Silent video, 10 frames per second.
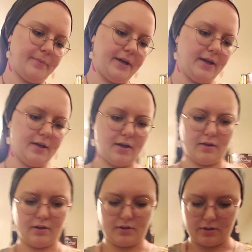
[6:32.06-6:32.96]
pan,
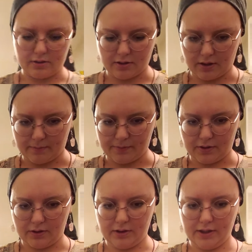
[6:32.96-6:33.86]
and this is, I
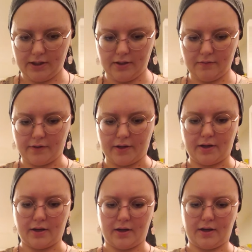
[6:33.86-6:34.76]
believe, a
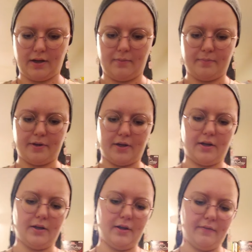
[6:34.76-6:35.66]
9 by
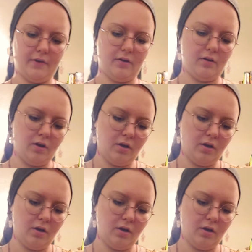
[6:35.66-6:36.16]
11,